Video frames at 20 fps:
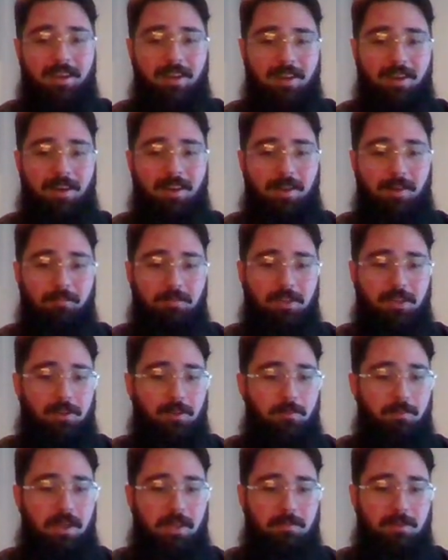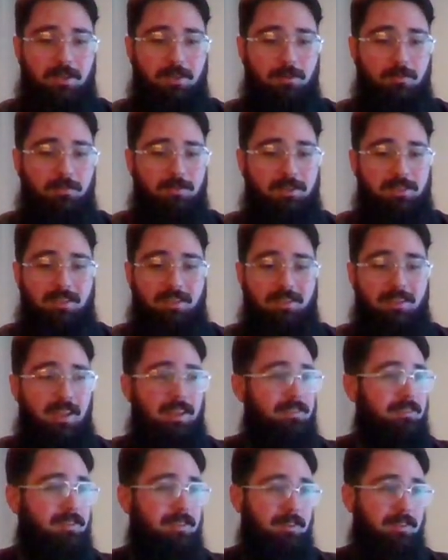Maybe you've
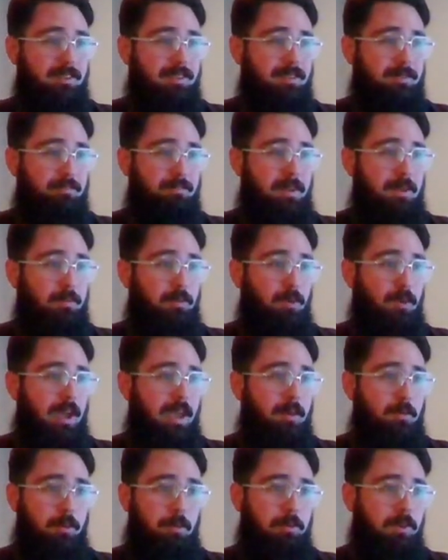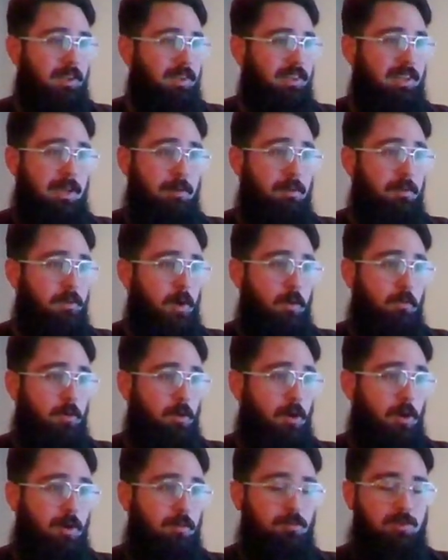said to people, hey, we're playing a game of
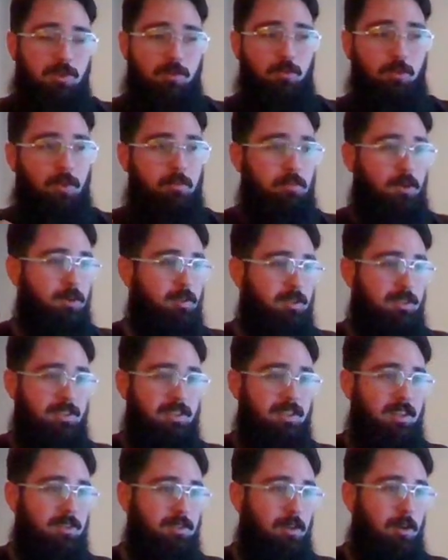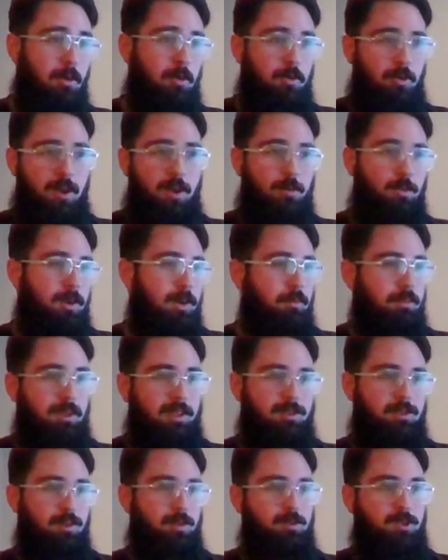overarms, and one person says, oh, great, we're going to
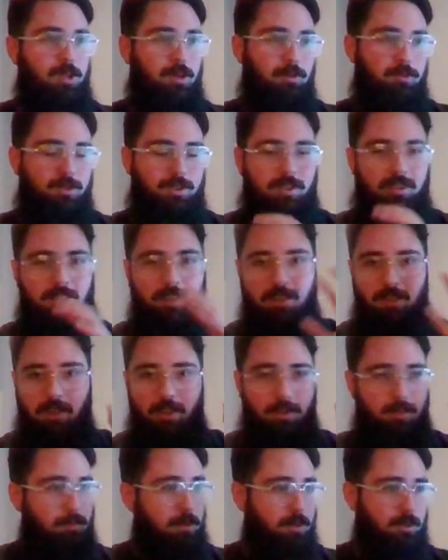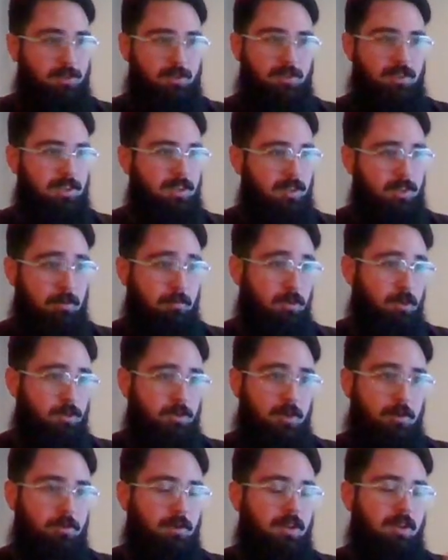play JoJo's, and then the other person's thinking
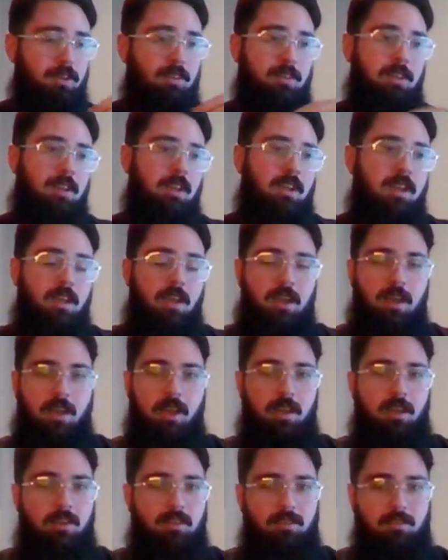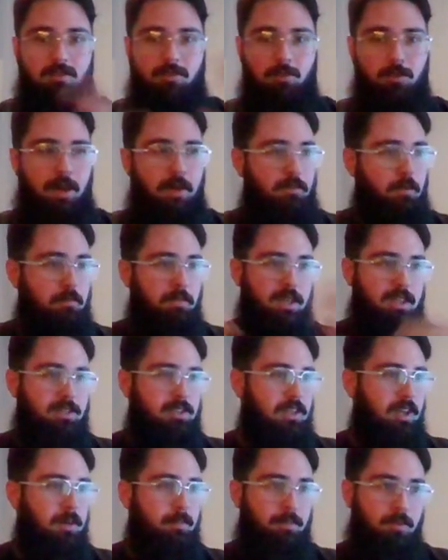Persona, and you have a
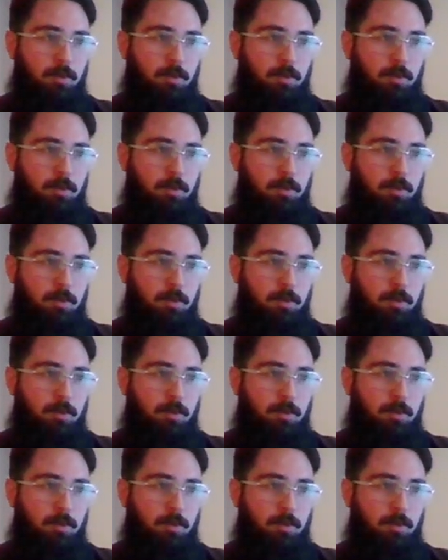mix-up,